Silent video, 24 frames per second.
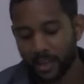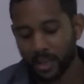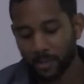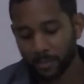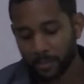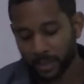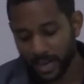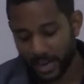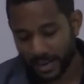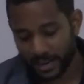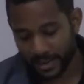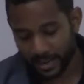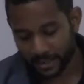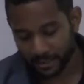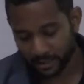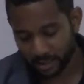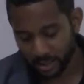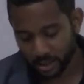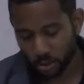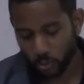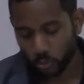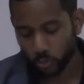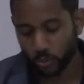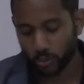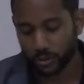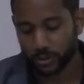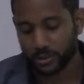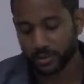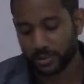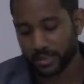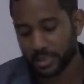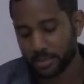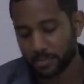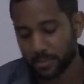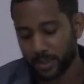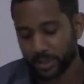But I like this quote
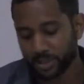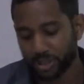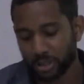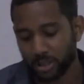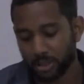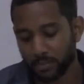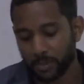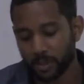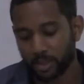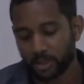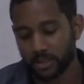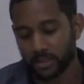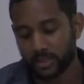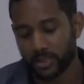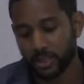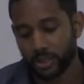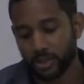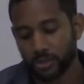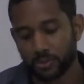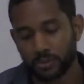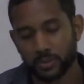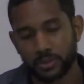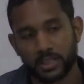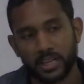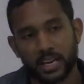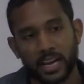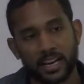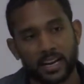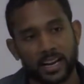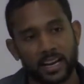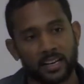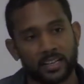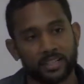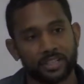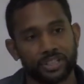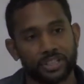especially because he used the
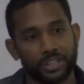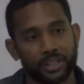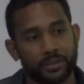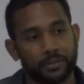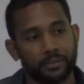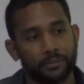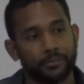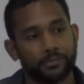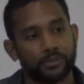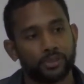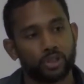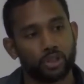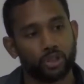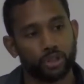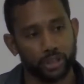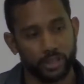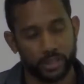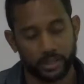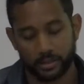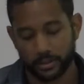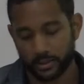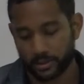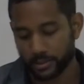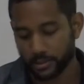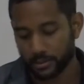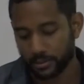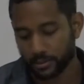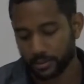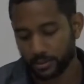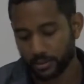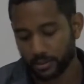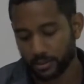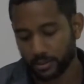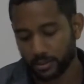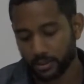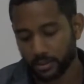analogy of trees.
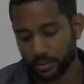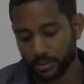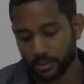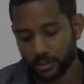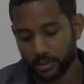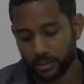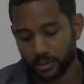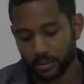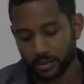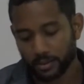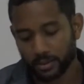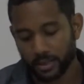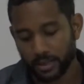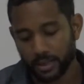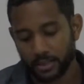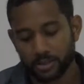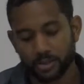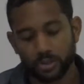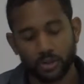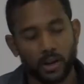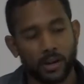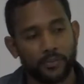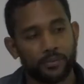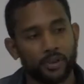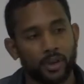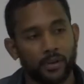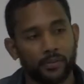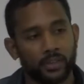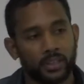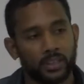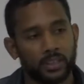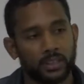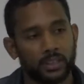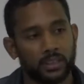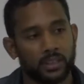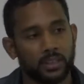Right? So have you ever
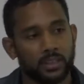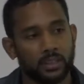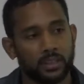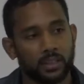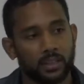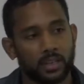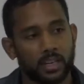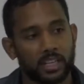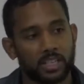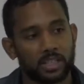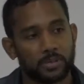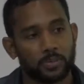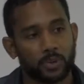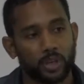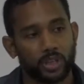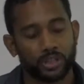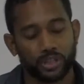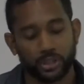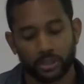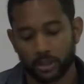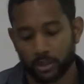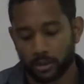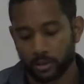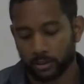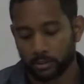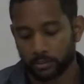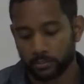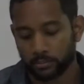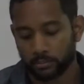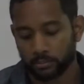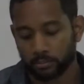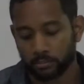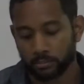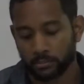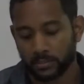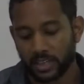heard the expression,
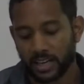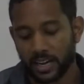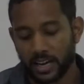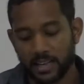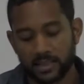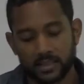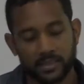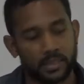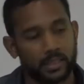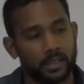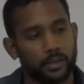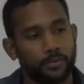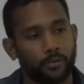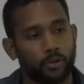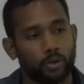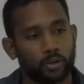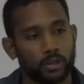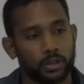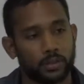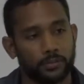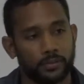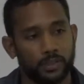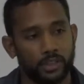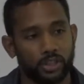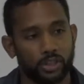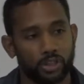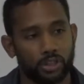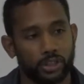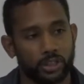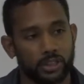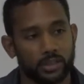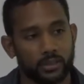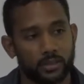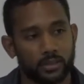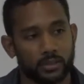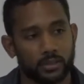can't see the forest for the
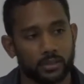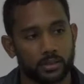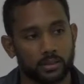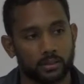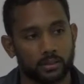trees?